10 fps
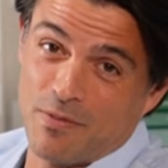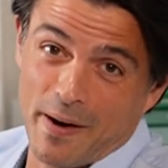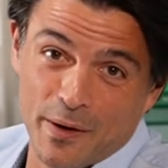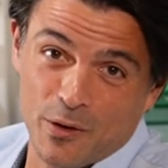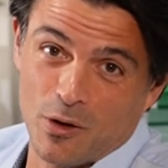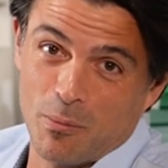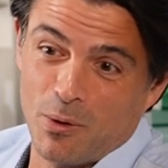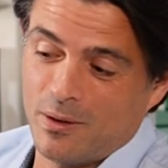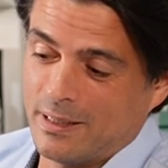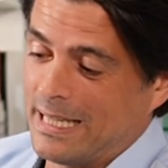very
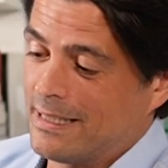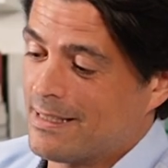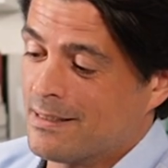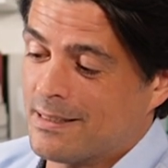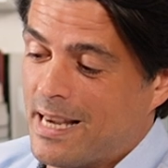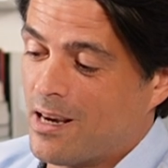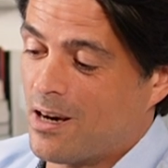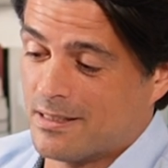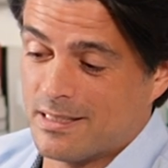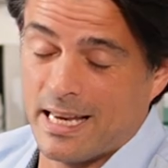durable. It doesn't take
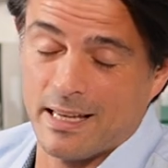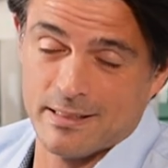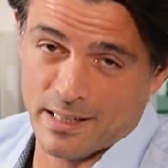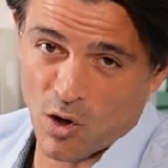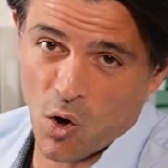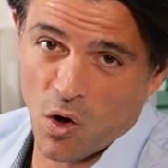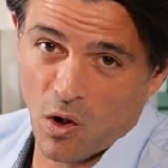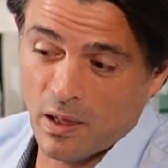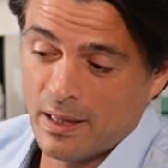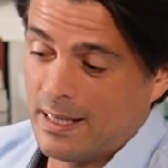on stains at
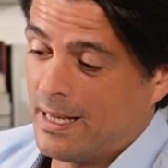all